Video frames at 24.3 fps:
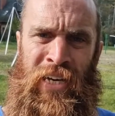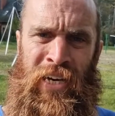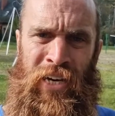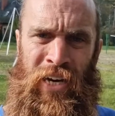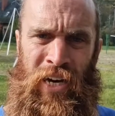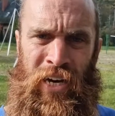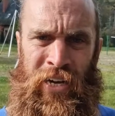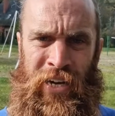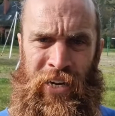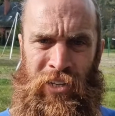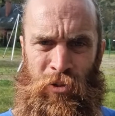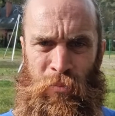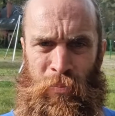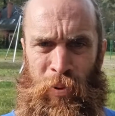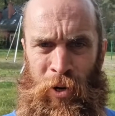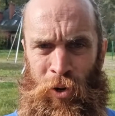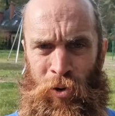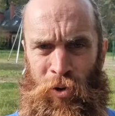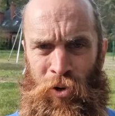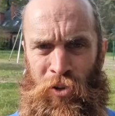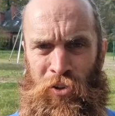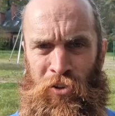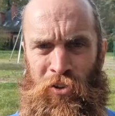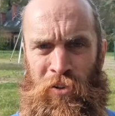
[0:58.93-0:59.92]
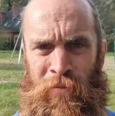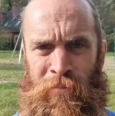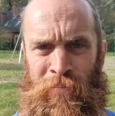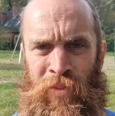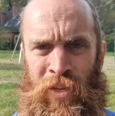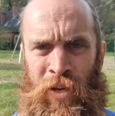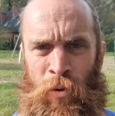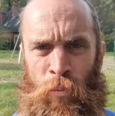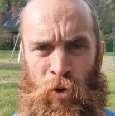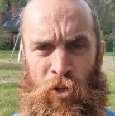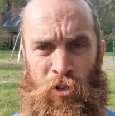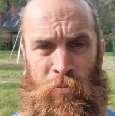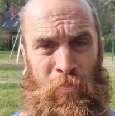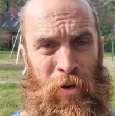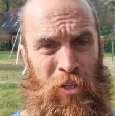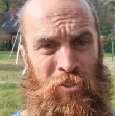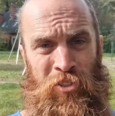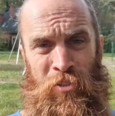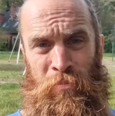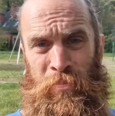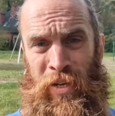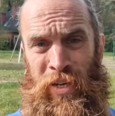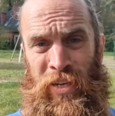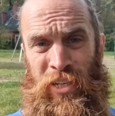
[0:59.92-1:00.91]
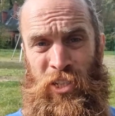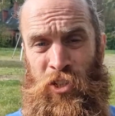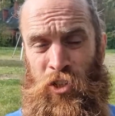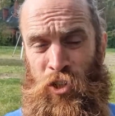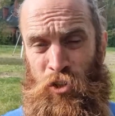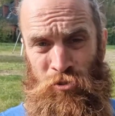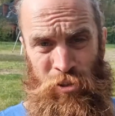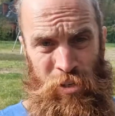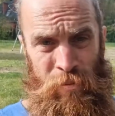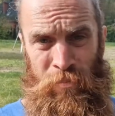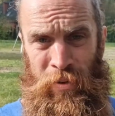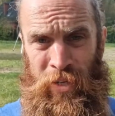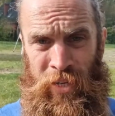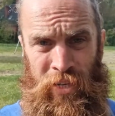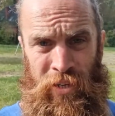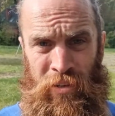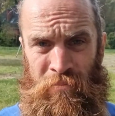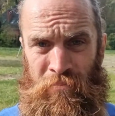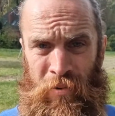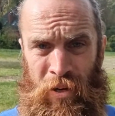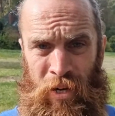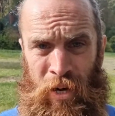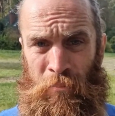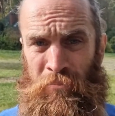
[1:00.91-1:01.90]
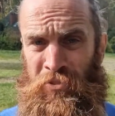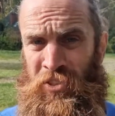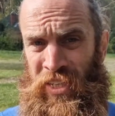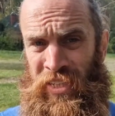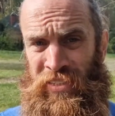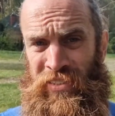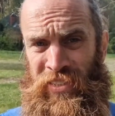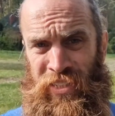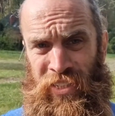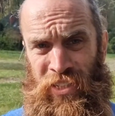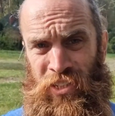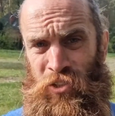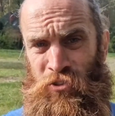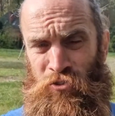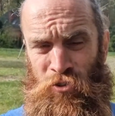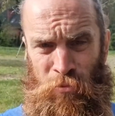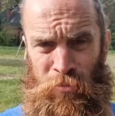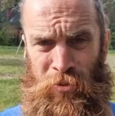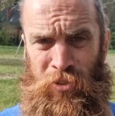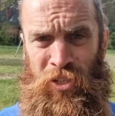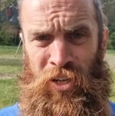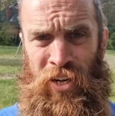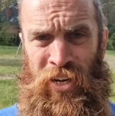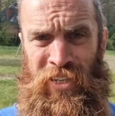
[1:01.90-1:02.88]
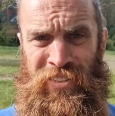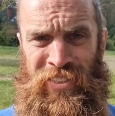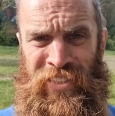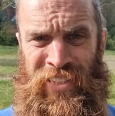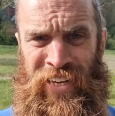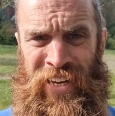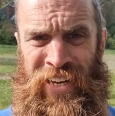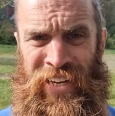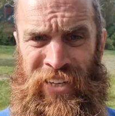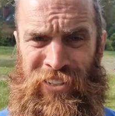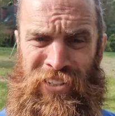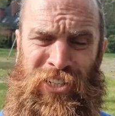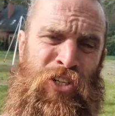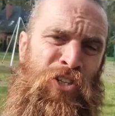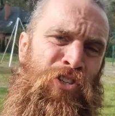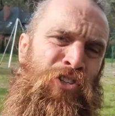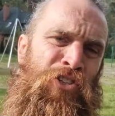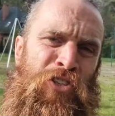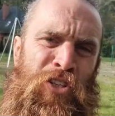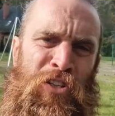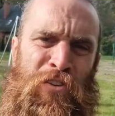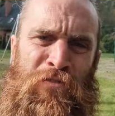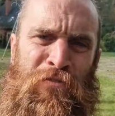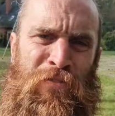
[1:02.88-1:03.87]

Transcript: here to Poland, which must have been extremely upsetting and traumatizing, in addition to the